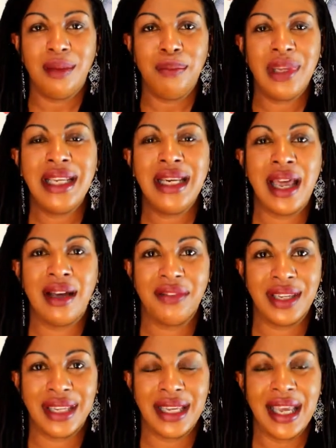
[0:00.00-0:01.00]
be
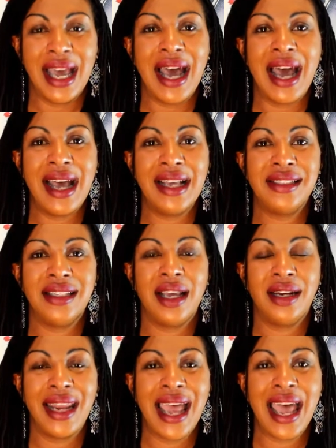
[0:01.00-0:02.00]
loving as
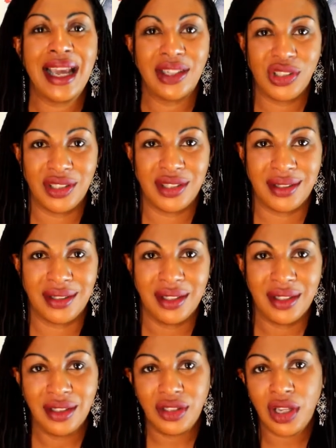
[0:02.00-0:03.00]
an action.
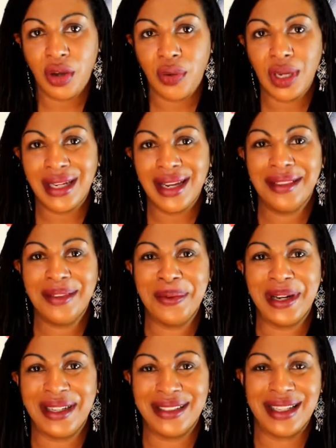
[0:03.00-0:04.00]
So in other
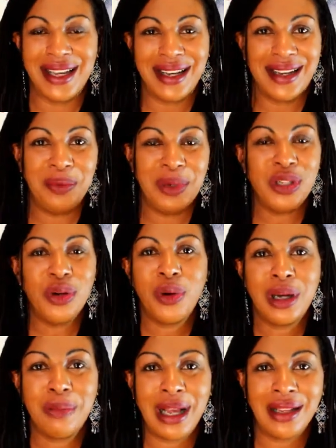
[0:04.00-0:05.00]
words, we
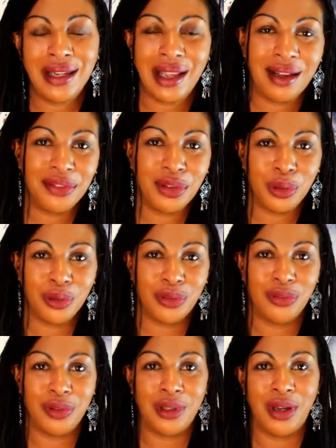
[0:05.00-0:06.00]
talk about love an awful